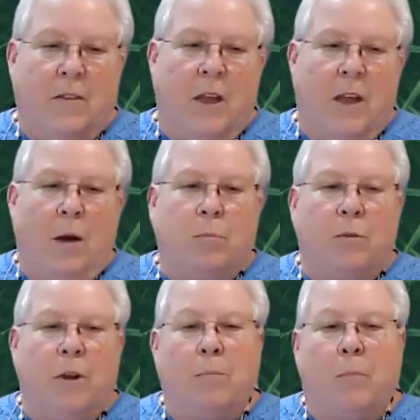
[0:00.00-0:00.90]
They
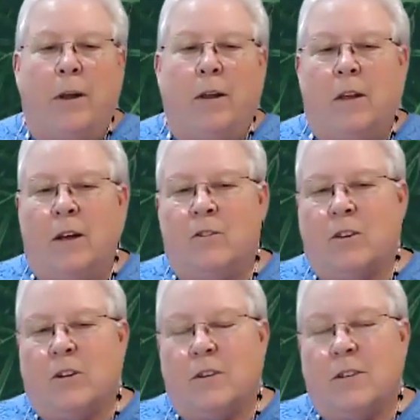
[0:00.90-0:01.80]
operate
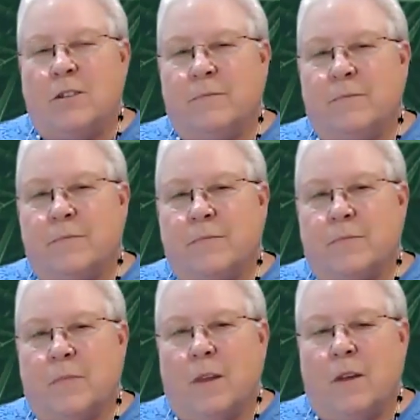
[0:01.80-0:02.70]
biologically,
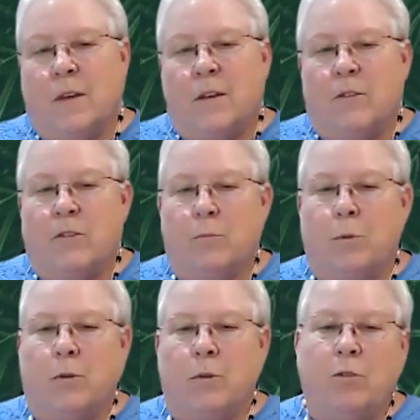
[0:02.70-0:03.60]

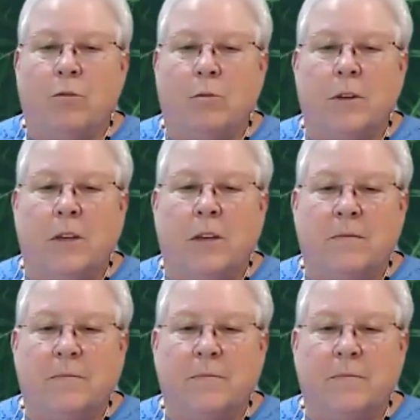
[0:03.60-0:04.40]
spiritually,